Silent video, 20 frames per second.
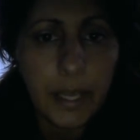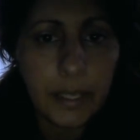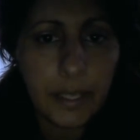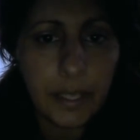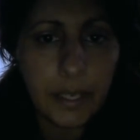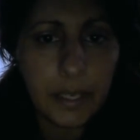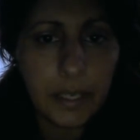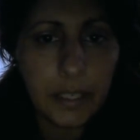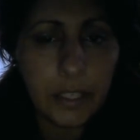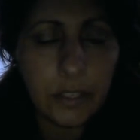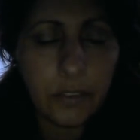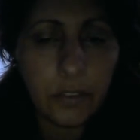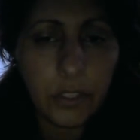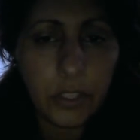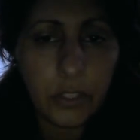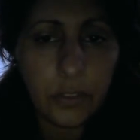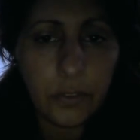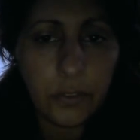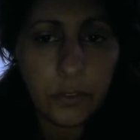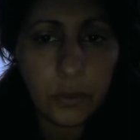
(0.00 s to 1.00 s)
then
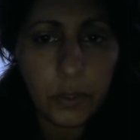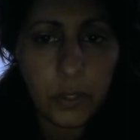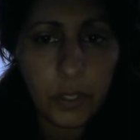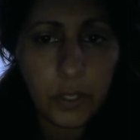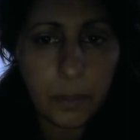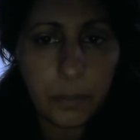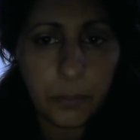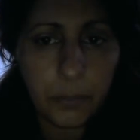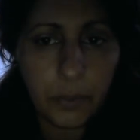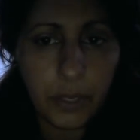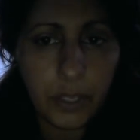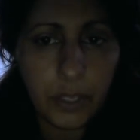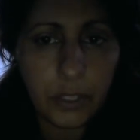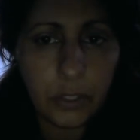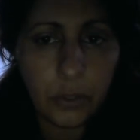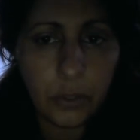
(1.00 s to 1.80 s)
even if you separate,